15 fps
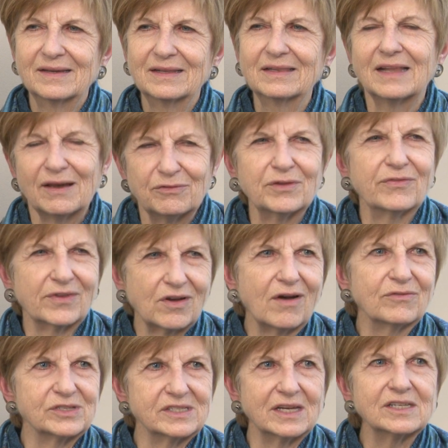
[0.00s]
level of the
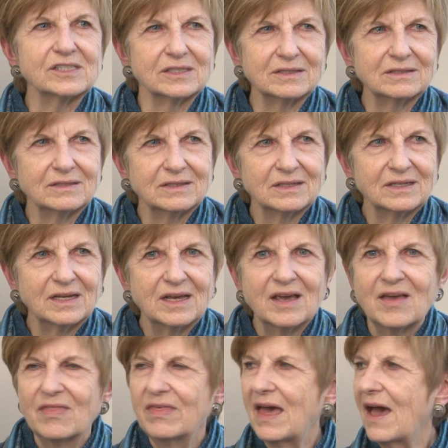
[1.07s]
conversation,
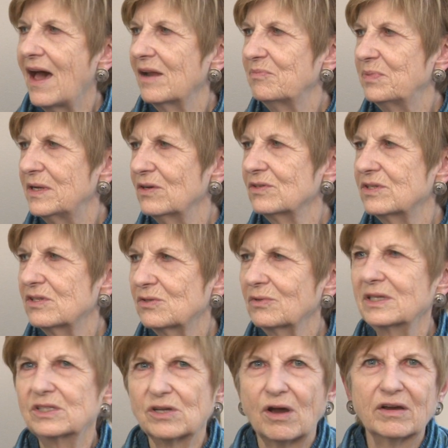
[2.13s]
that Pierce is
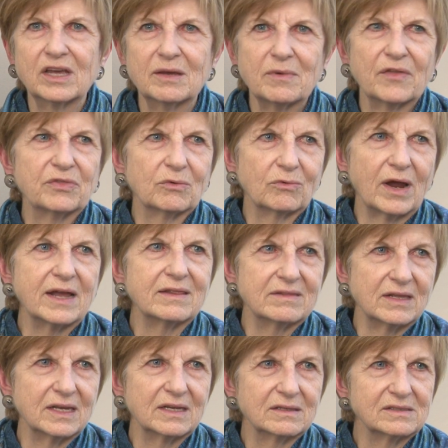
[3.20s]
really talking about the right
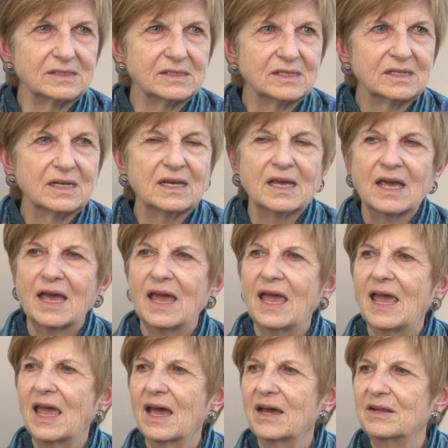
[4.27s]
things
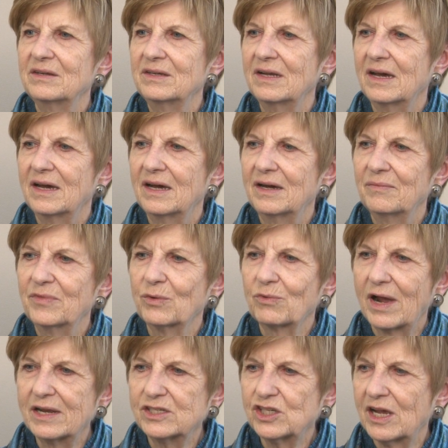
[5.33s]
and the
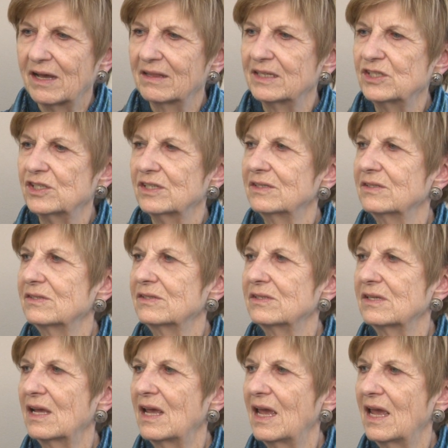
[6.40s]
right
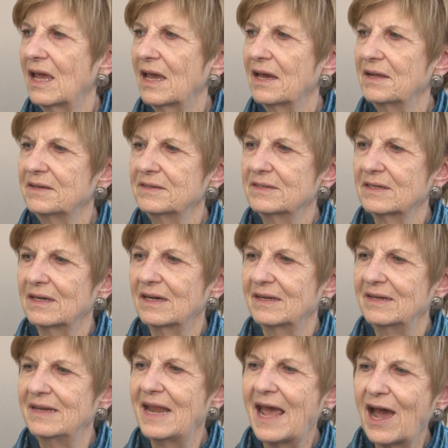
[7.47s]
challenges, and
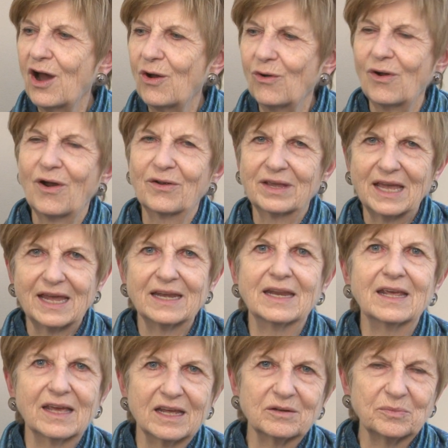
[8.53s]
now are
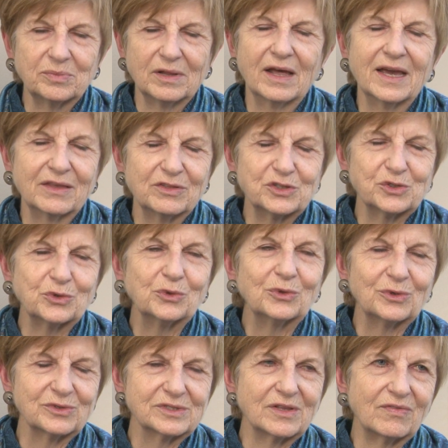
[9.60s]
gaining and applying the
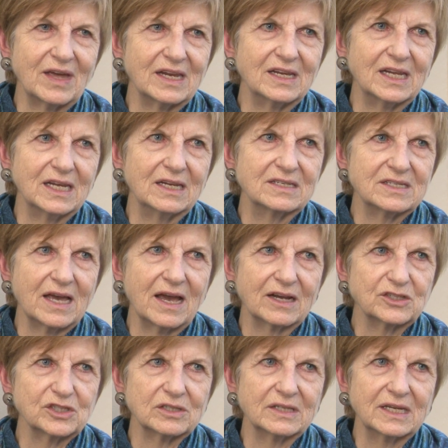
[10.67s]
tools that they need to
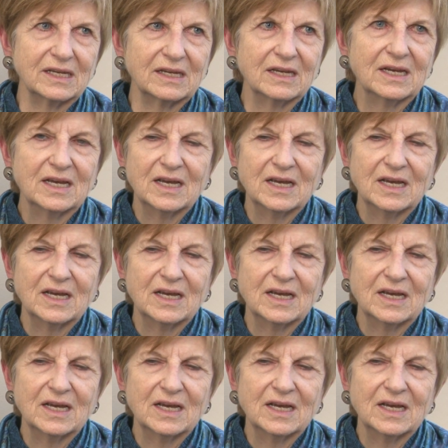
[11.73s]
actually